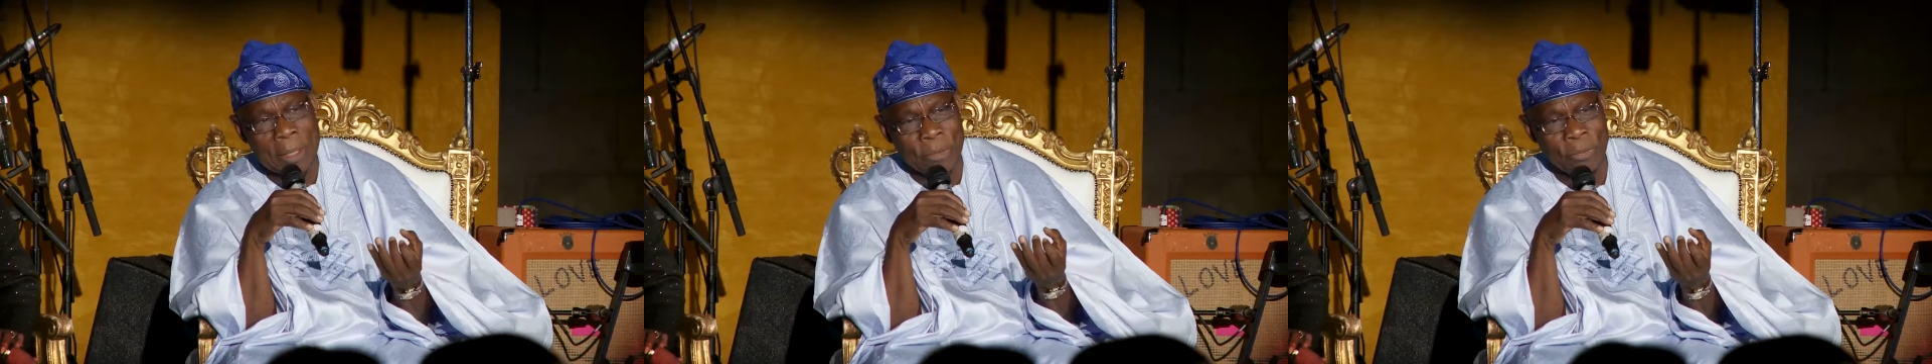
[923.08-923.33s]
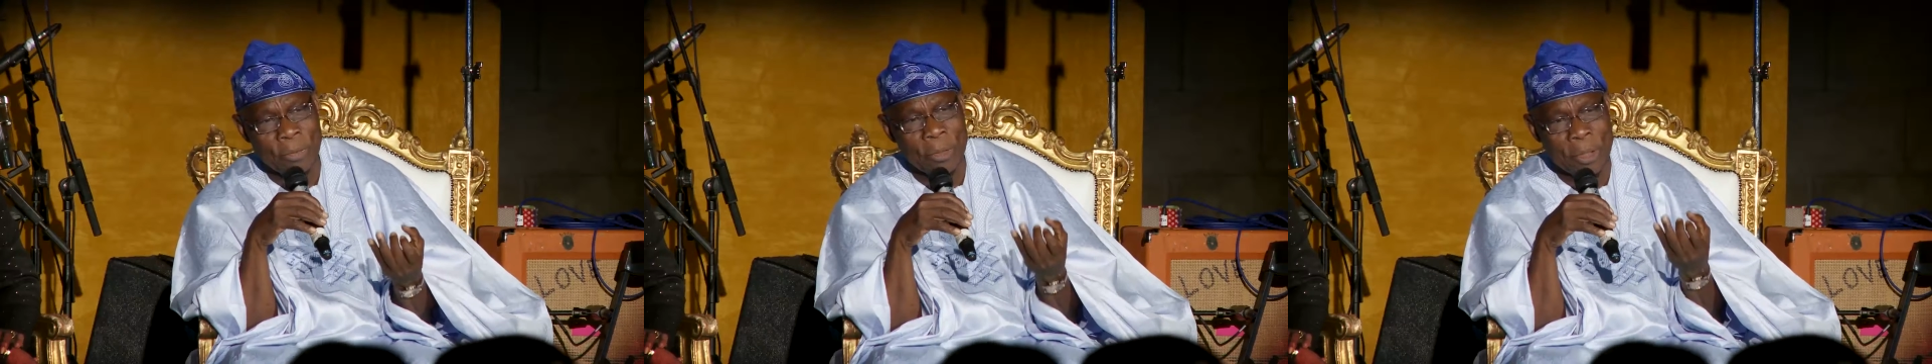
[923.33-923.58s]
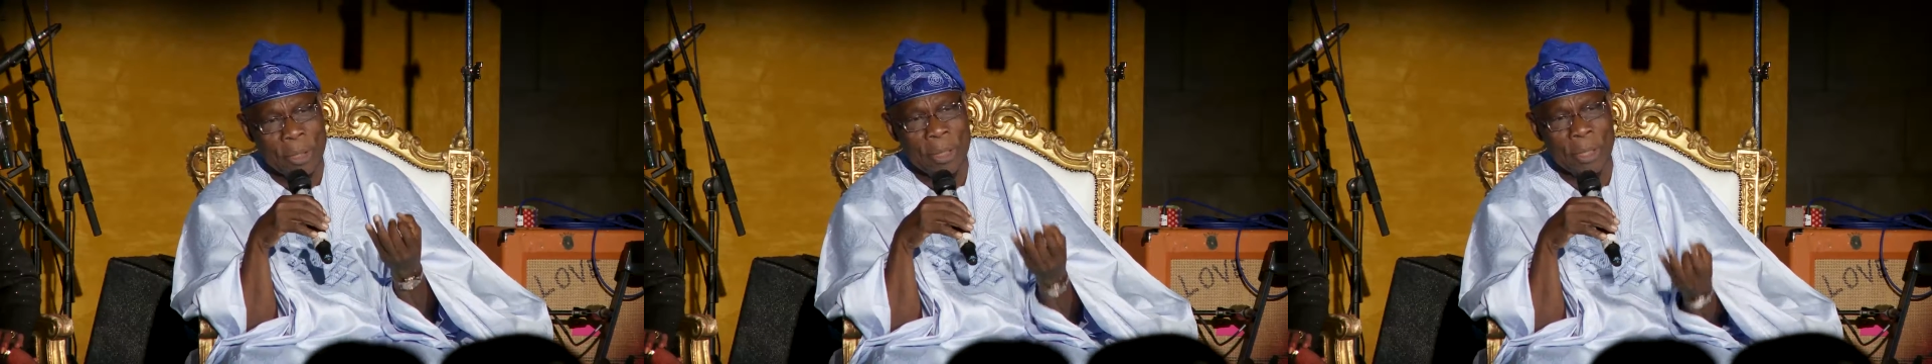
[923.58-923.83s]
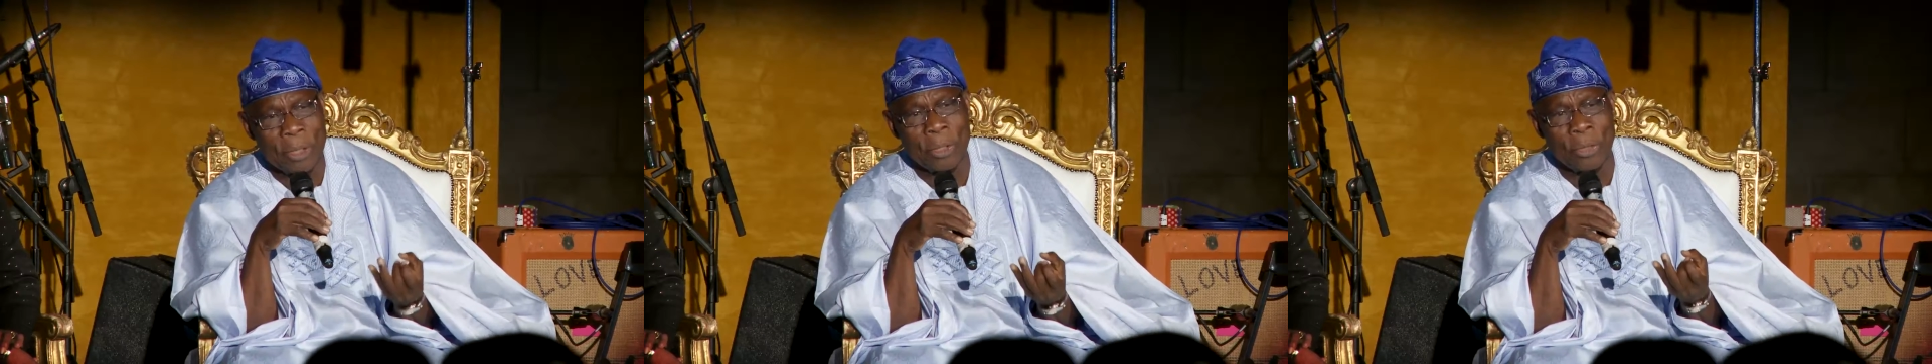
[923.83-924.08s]
is
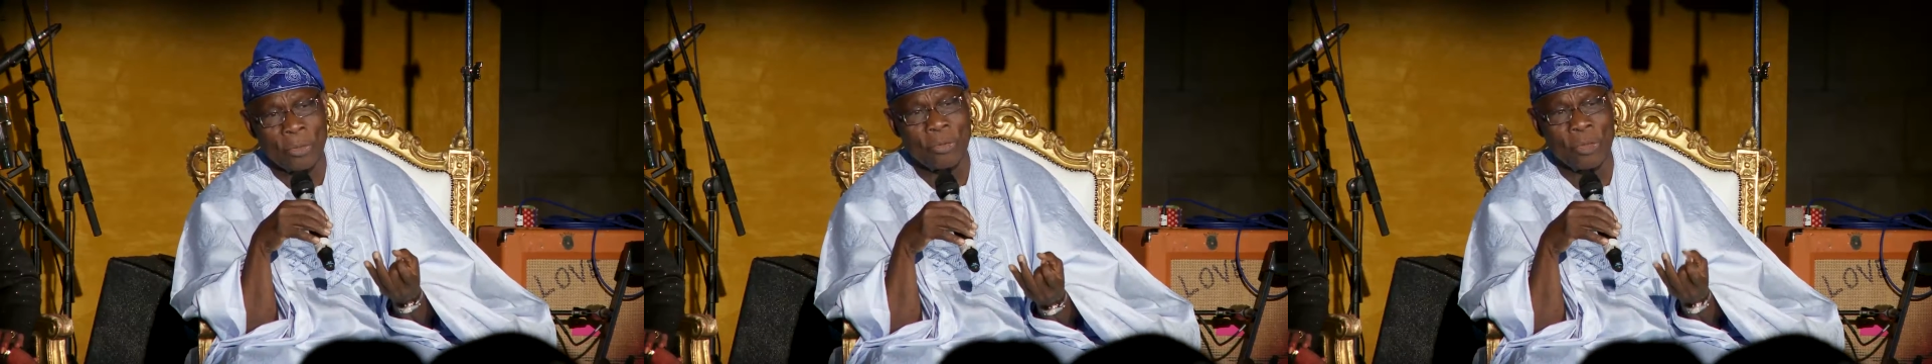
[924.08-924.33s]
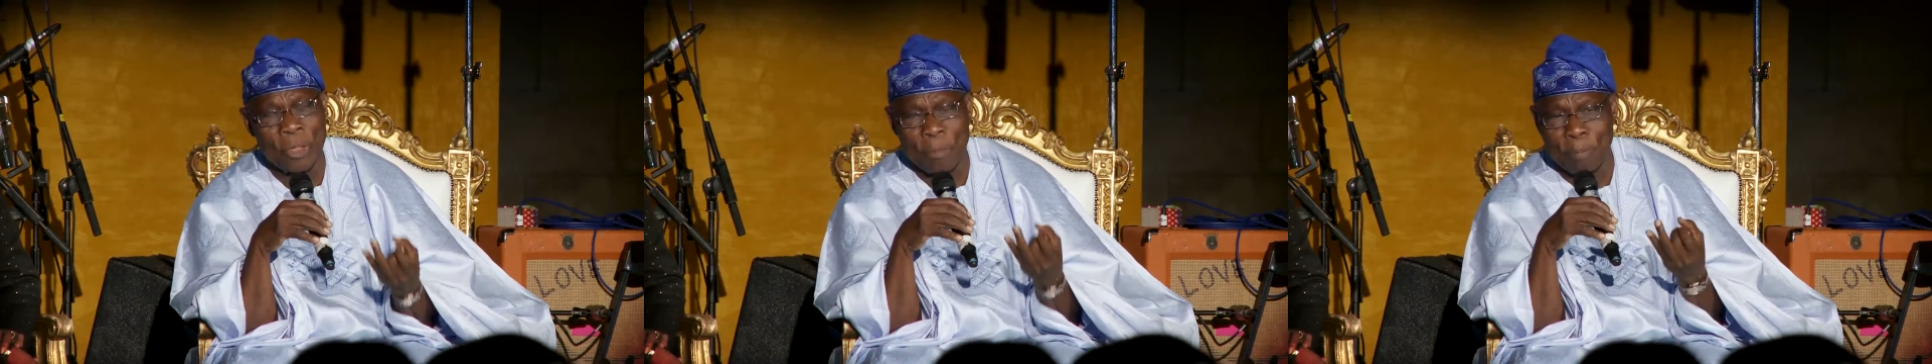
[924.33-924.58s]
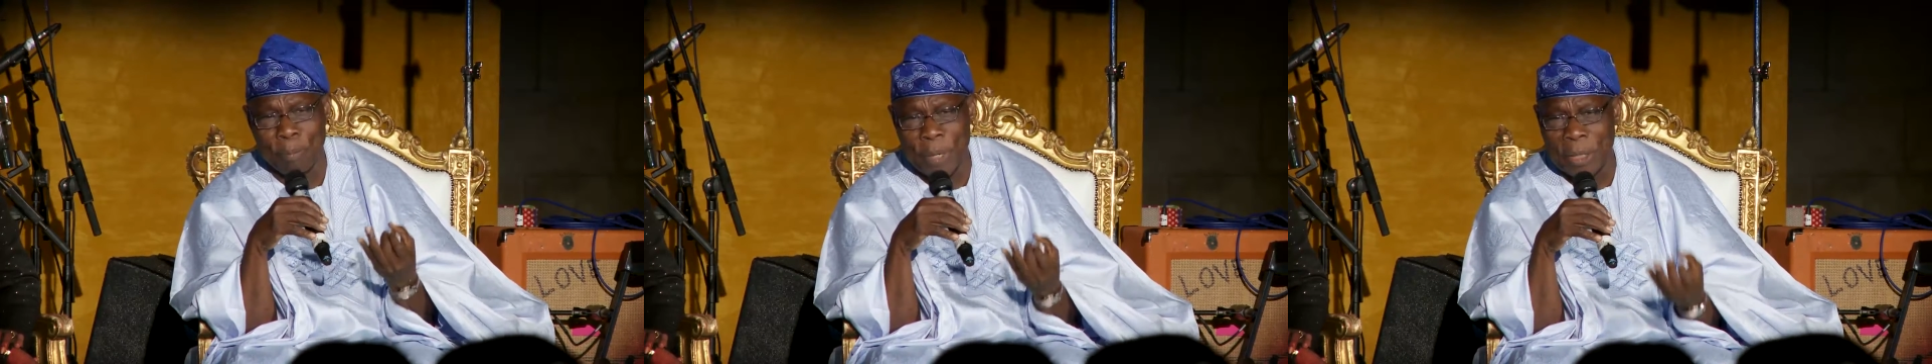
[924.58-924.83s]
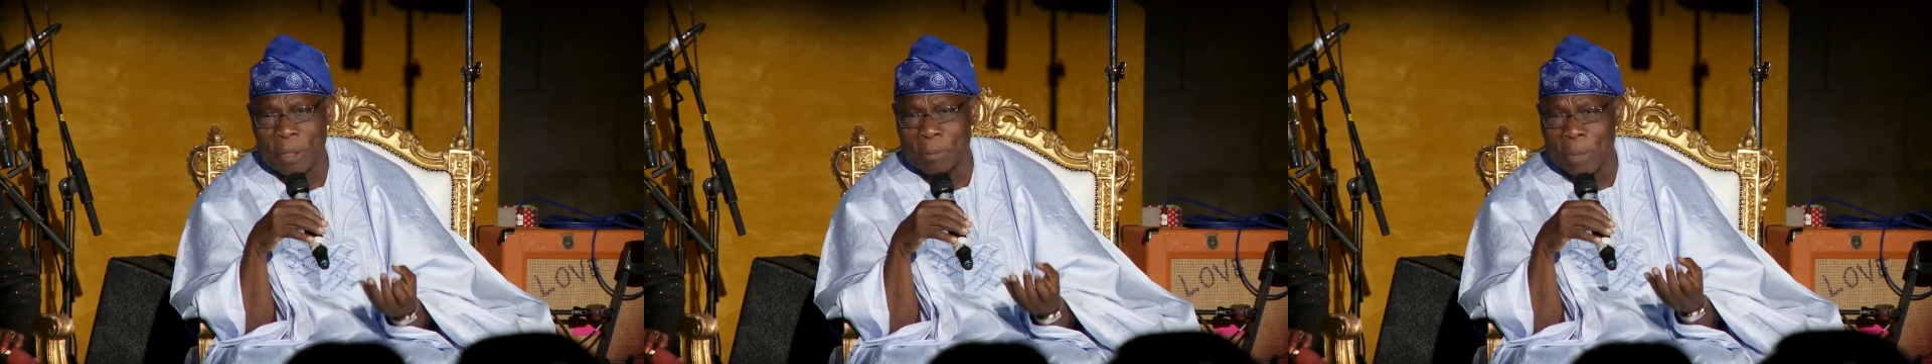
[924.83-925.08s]
religious
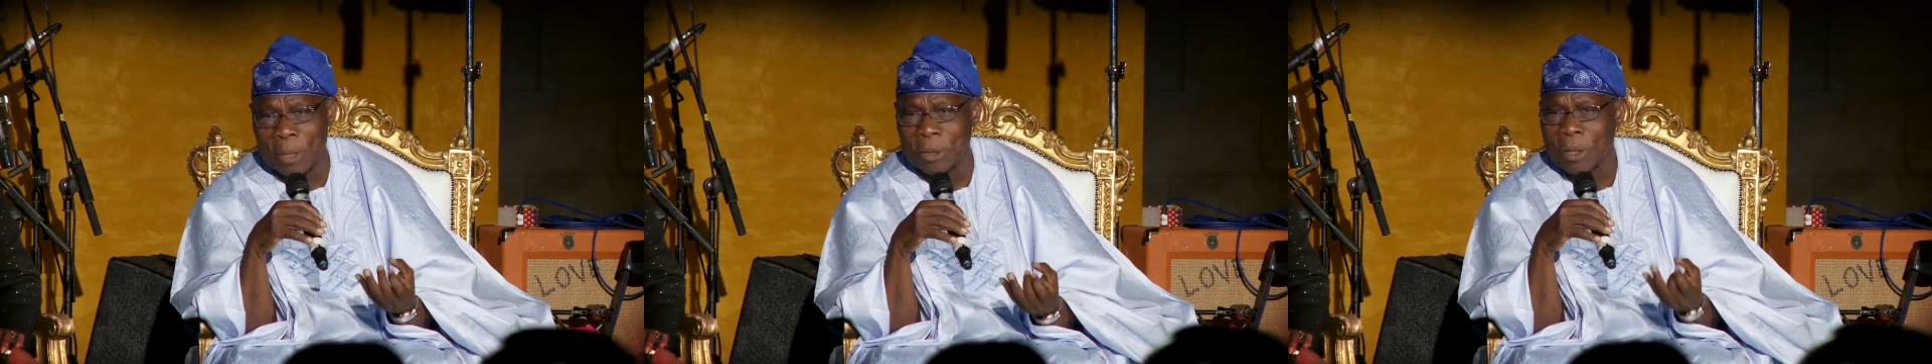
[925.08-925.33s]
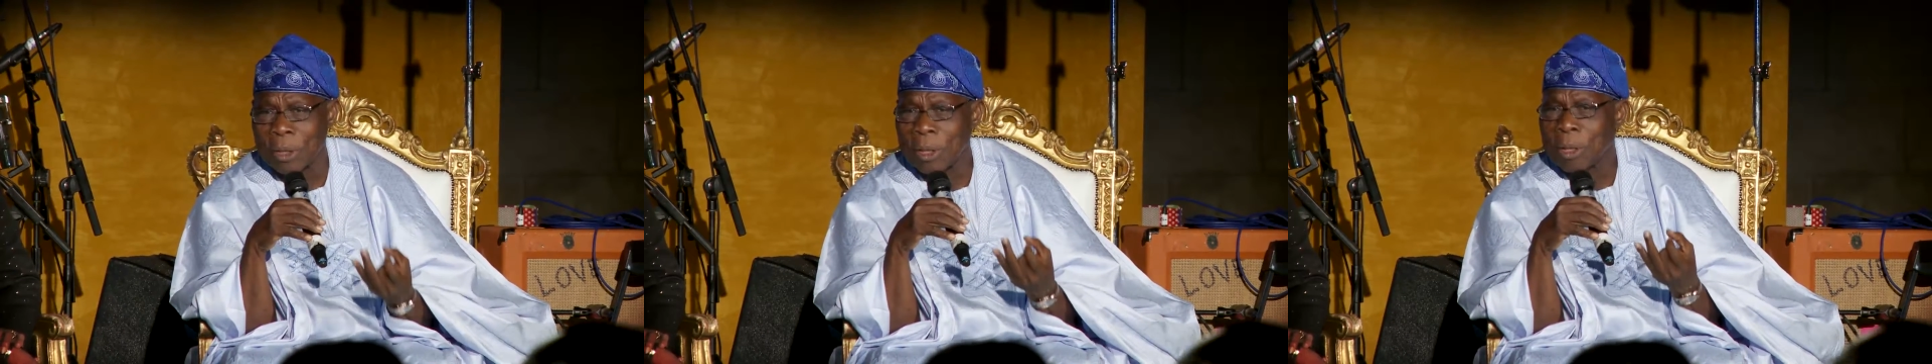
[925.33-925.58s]
impediment,